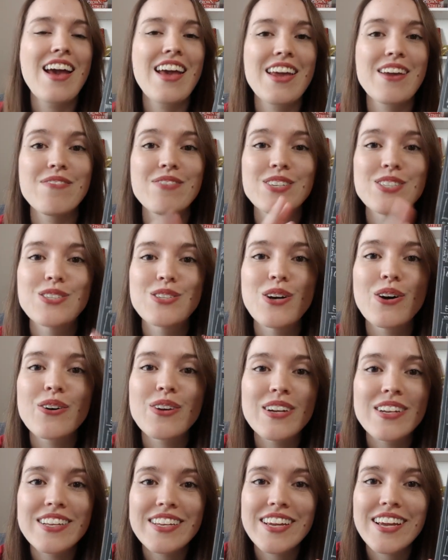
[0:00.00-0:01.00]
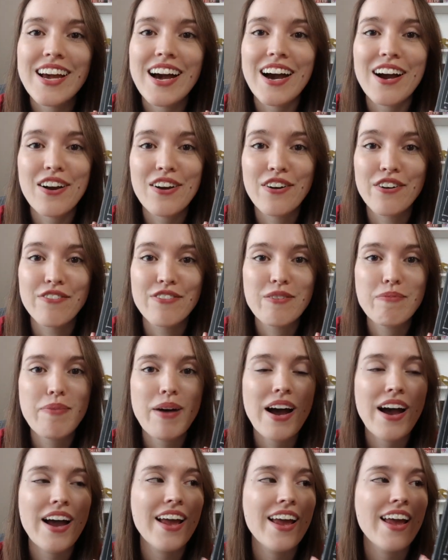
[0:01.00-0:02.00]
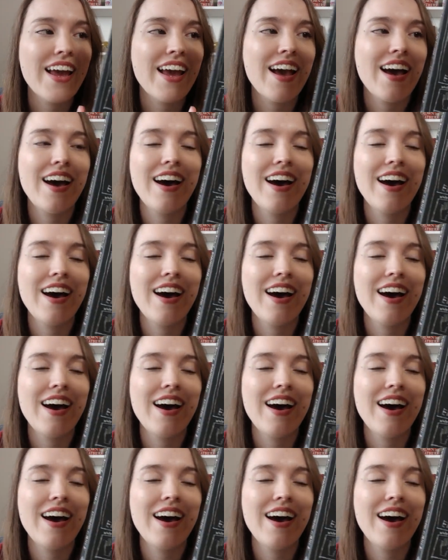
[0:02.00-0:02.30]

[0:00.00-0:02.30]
It was totally a cover by.